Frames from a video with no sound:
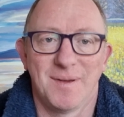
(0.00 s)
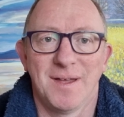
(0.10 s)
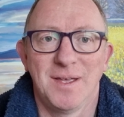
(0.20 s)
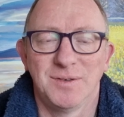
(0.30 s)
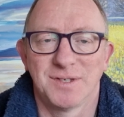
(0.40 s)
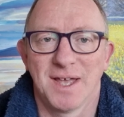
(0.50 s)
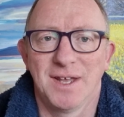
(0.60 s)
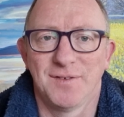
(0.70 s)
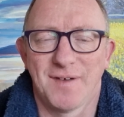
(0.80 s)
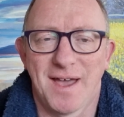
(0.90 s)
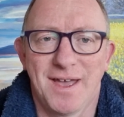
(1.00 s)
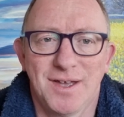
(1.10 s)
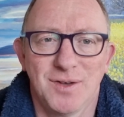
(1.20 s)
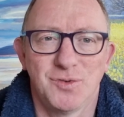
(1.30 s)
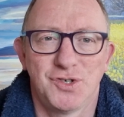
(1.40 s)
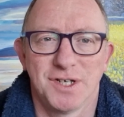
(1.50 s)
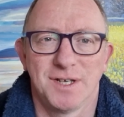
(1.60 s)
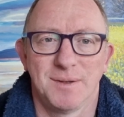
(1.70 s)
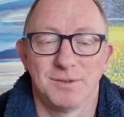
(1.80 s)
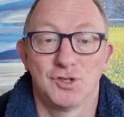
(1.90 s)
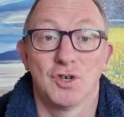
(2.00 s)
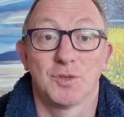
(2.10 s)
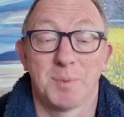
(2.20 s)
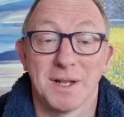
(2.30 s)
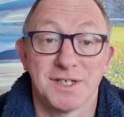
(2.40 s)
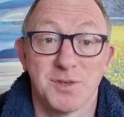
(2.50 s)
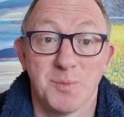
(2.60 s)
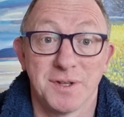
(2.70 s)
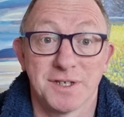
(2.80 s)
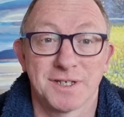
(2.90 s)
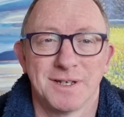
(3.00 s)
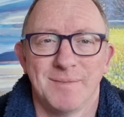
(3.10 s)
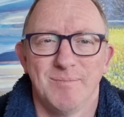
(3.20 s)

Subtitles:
he's the head of AOG Church Planting with us.